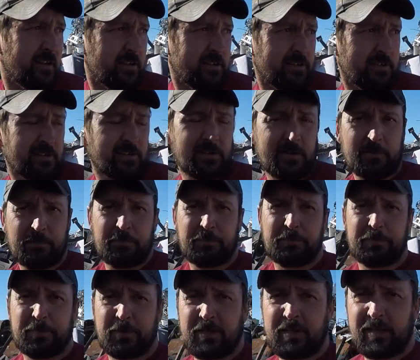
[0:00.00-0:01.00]
I'm
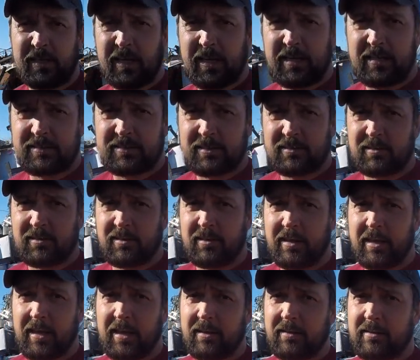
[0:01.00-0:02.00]
gonna put you guys on
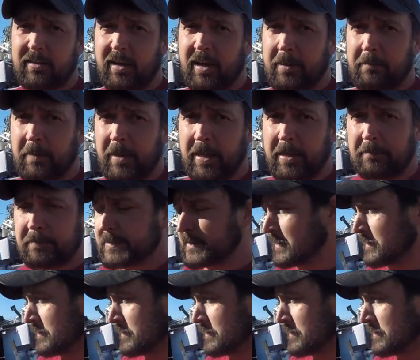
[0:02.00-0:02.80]
that time lapse